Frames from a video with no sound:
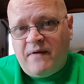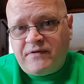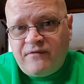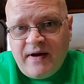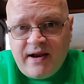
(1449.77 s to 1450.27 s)
I'll have
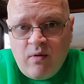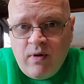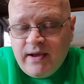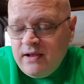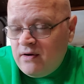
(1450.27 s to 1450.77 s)
to find out
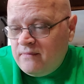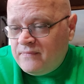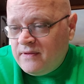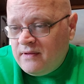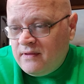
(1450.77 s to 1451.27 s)
what, you know,
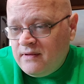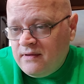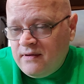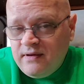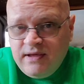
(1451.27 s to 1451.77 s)

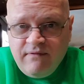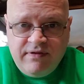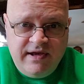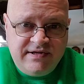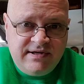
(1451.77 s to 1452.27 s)
give
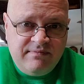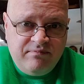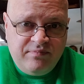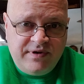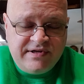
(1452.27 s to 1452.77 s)
a decent
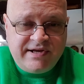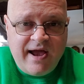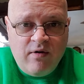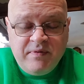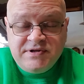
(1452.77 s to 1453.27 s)

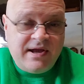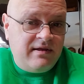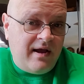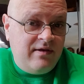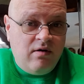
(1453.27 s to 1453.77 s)
discount. Because
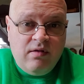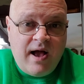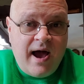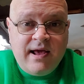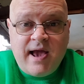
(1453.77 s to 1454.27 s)
I, I know a
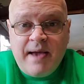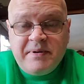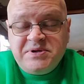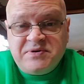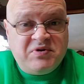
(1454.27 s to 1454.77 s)
lot of
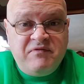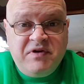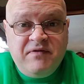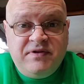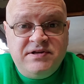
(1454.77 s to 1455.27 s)
comic shops don't
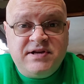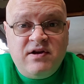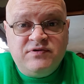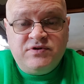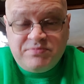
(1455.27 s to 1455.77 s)
even give
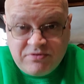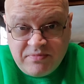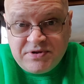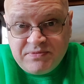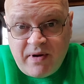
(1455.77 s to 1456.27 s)
discounts for
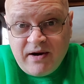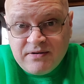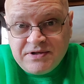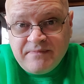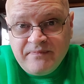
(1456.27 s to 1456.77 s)
subscription
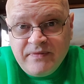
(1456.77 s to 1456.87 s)
buyers.